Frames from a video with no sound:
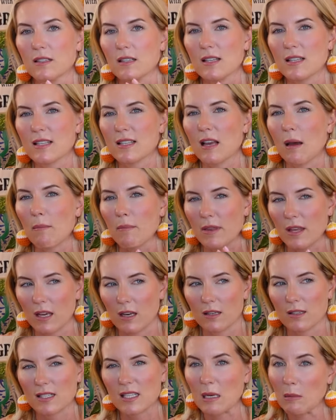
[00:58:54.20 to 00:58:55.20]

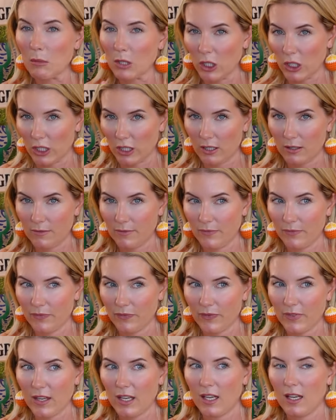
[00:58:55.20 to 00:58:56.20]
something similar
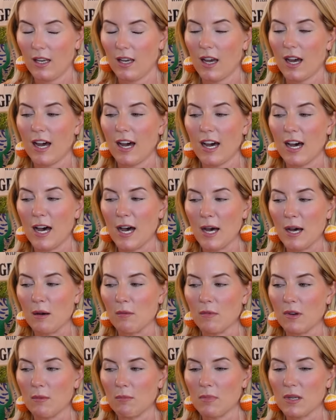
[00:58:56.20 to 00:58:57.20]

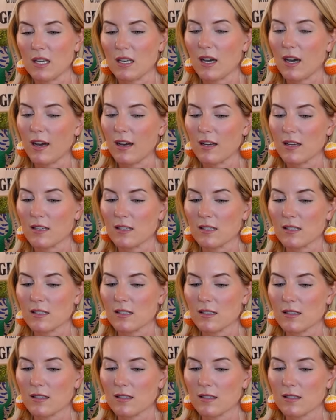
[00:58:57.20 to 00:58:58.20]

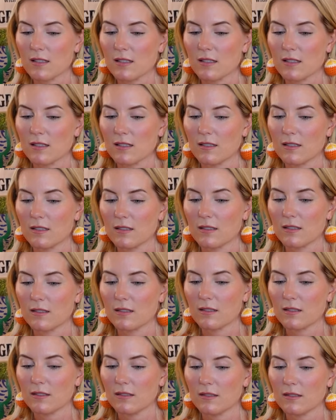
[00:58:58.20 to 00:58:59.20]
because
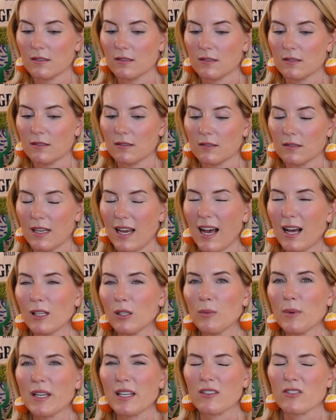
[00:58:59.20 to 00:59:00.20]

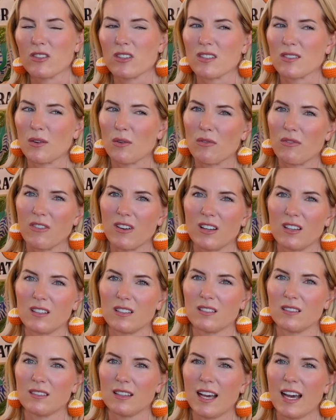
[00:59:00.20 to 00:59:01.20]
Halloween is just so fun
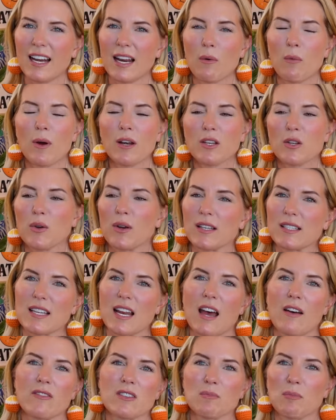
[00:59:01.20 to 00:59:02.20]
and I want you guys to
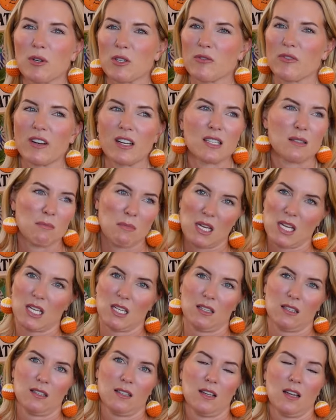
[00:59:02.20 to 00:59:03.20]
have as much fun as
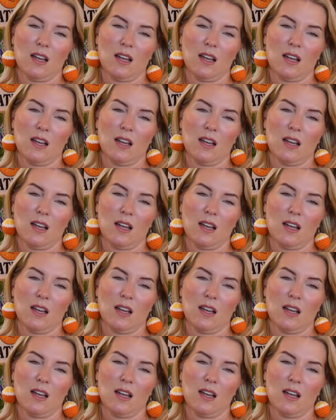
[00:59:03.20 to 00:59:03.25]
me.